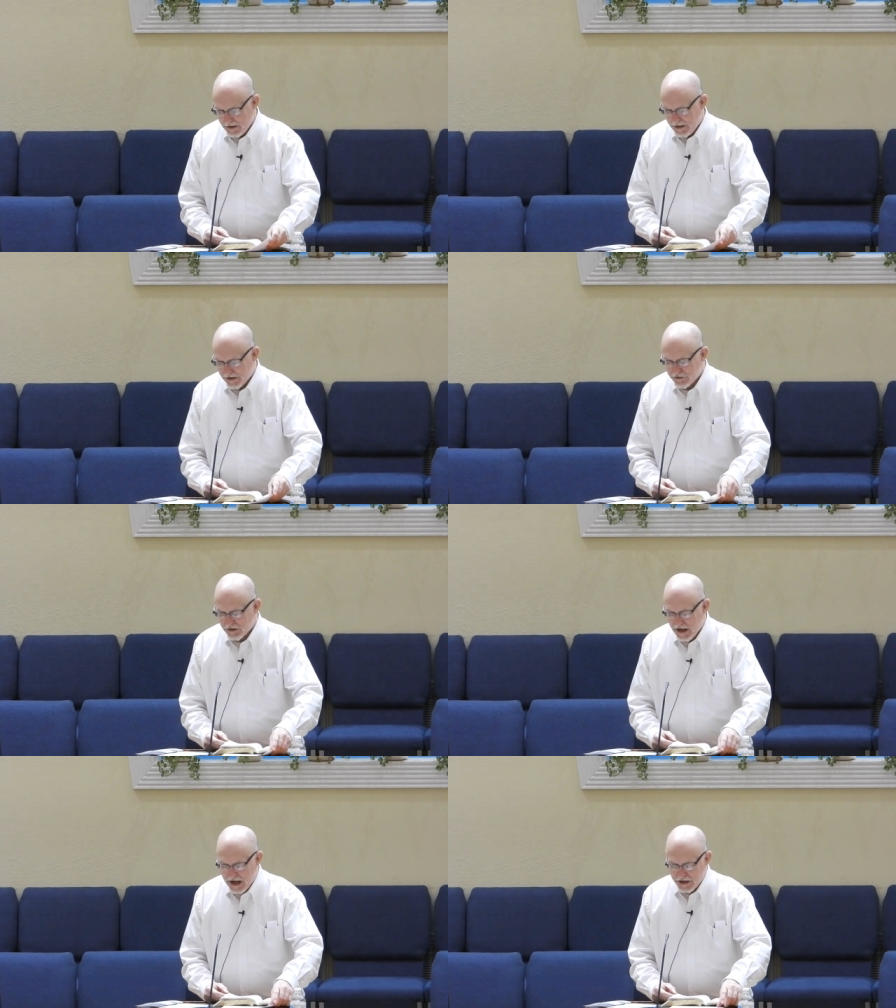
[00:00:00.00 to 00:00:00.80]

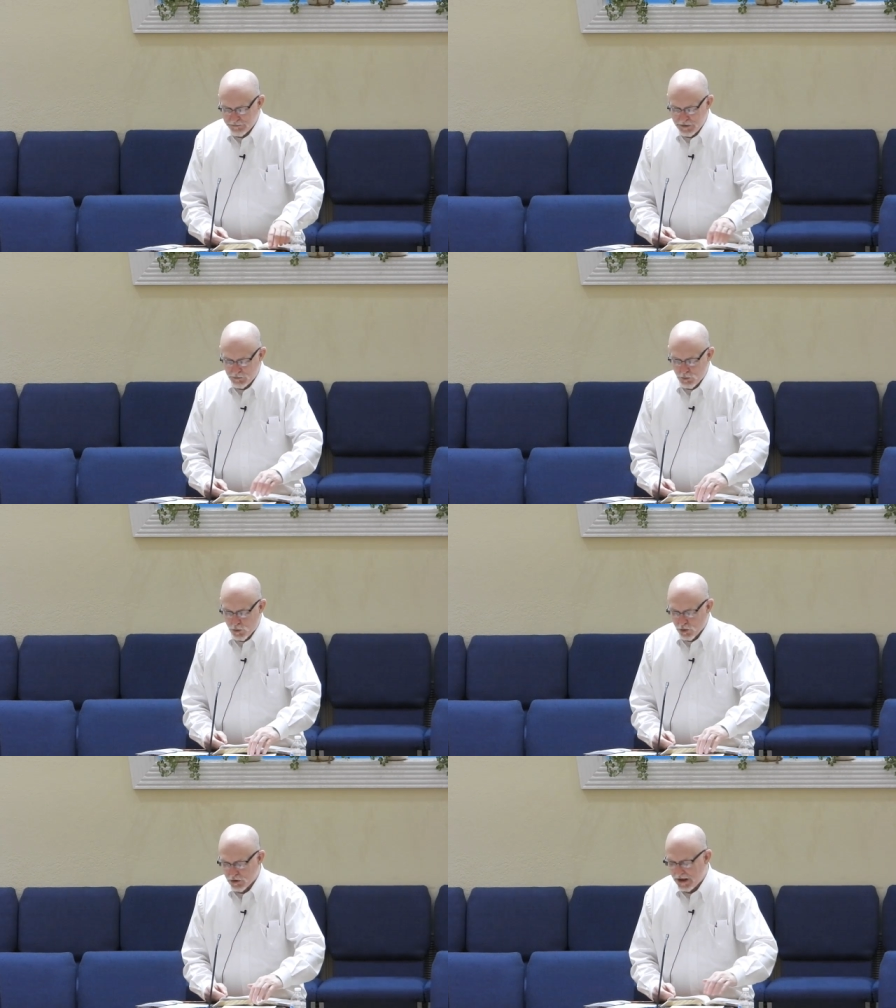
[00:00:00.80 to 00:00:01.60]
Hezekiah's been
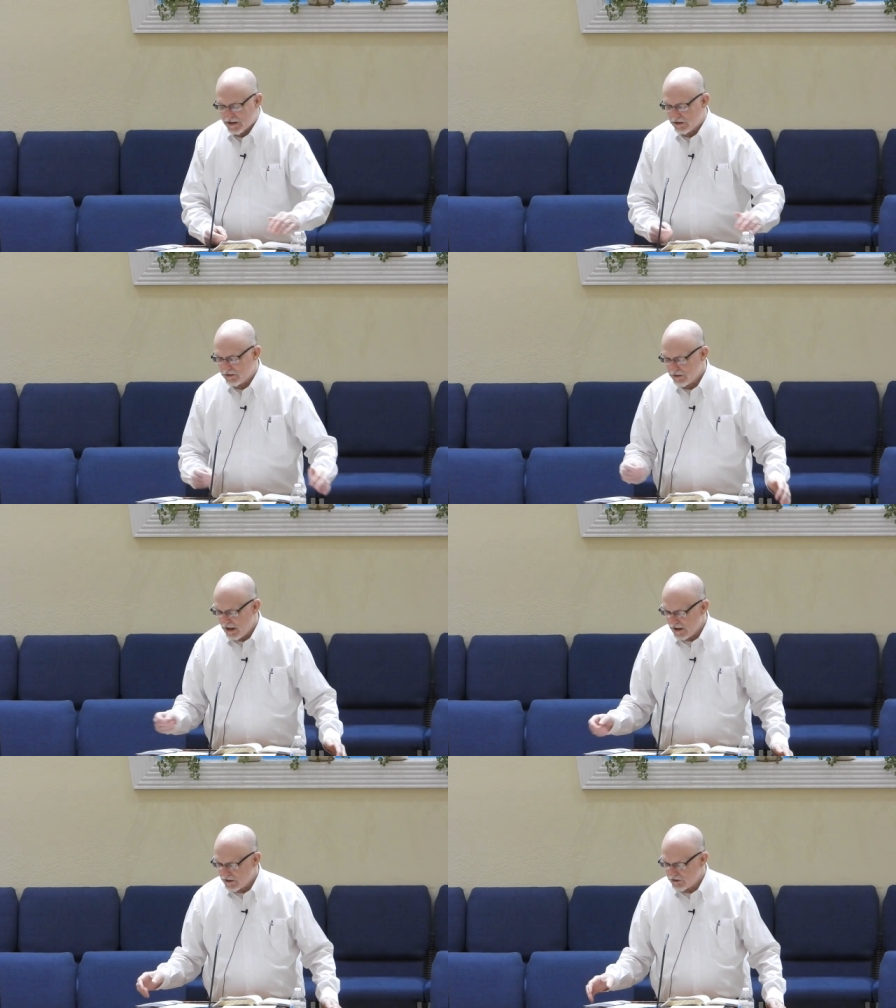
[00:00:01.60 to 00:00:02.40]
warned. I can,
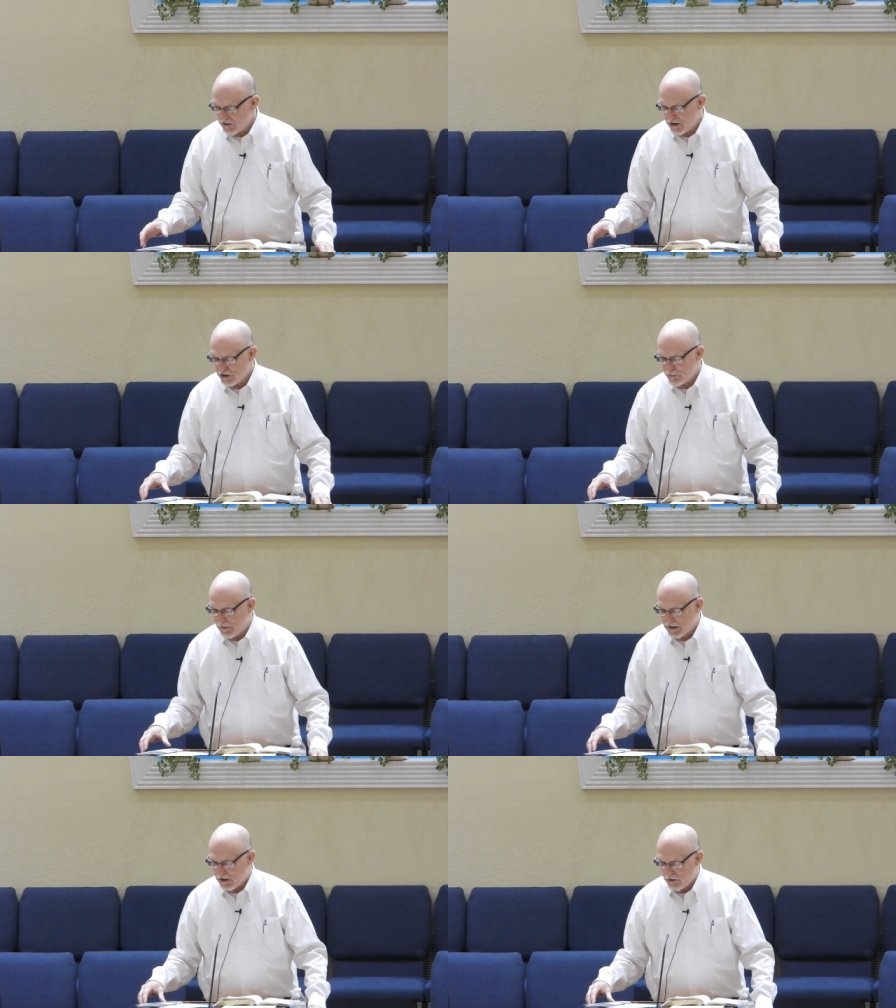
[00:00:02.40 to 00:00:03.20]
I can tell you
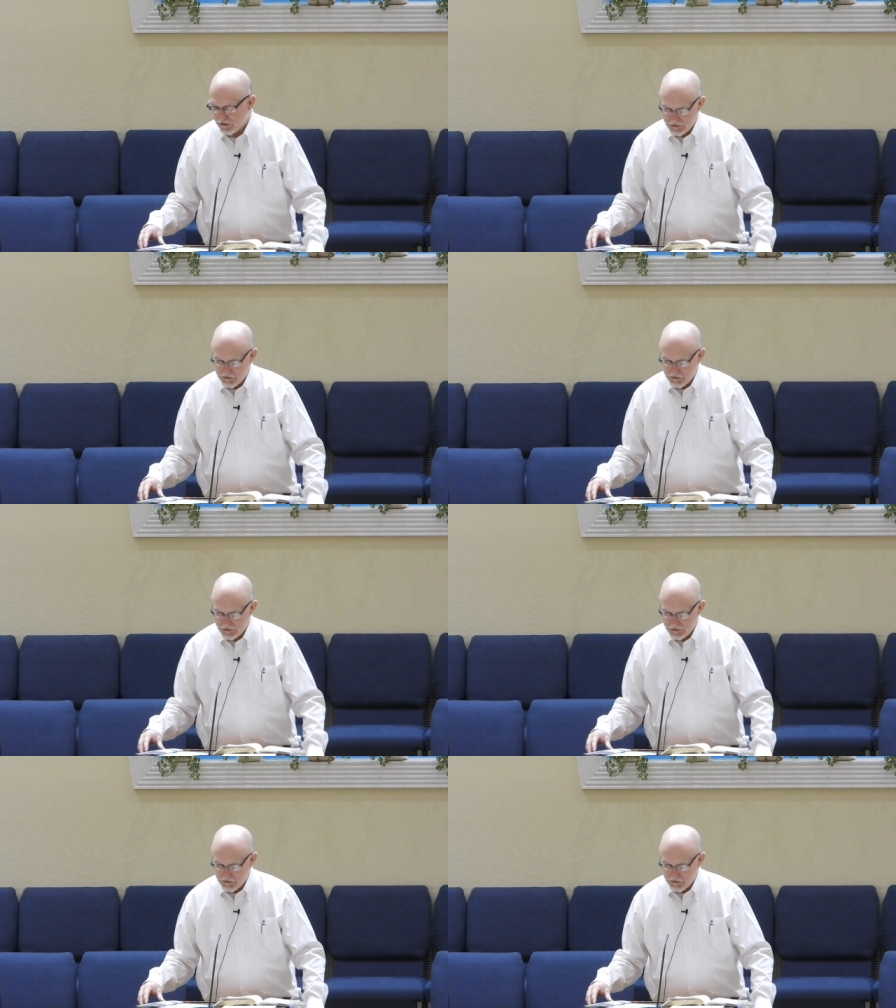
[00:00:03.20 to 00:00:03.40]
about all